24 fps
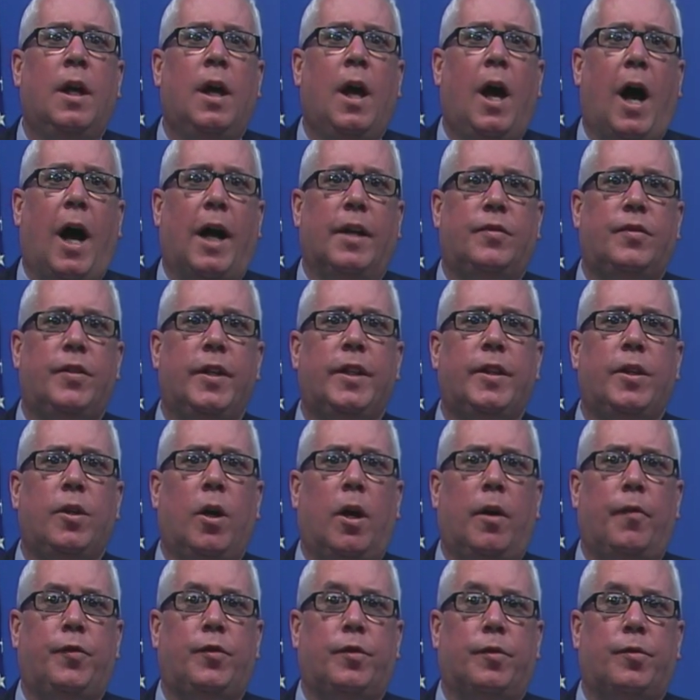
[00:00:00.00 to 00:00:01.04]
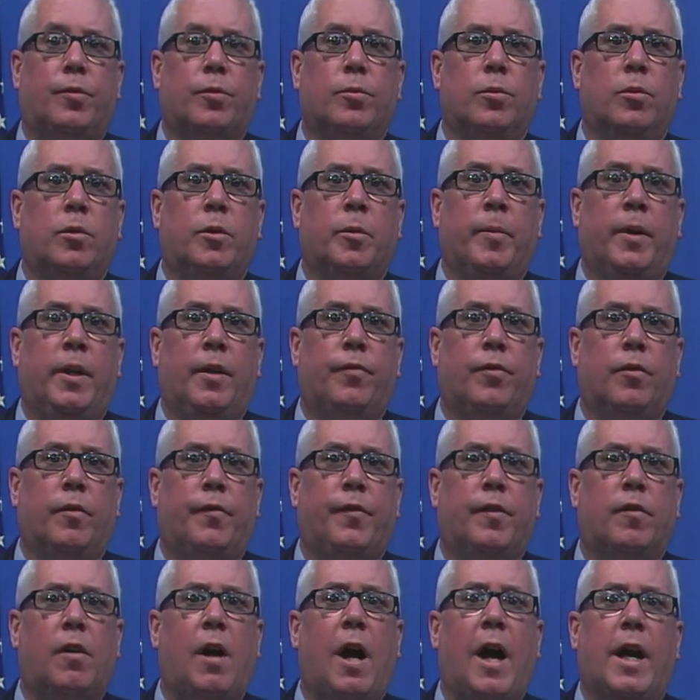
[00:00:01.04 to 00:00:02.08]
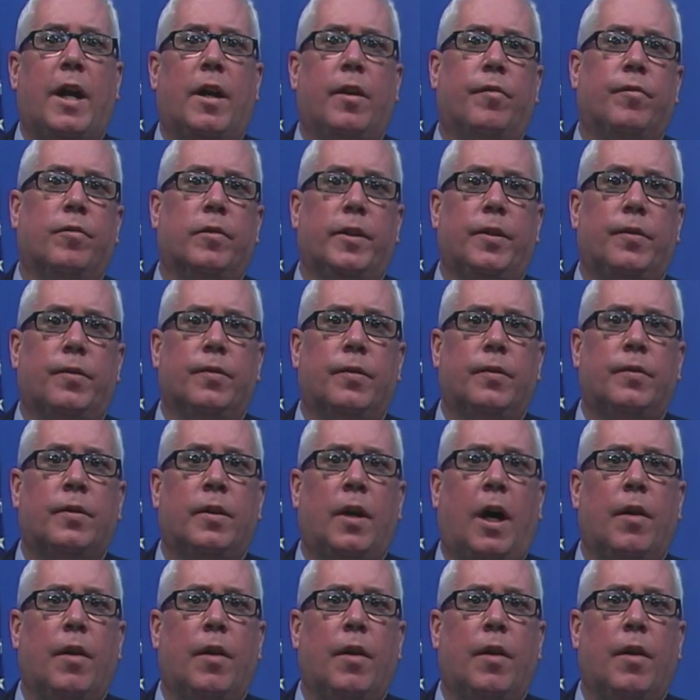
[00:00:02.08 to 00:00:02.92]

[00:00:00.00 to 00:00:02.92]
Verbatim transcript: I seek the office of school committee for a variety of reasons.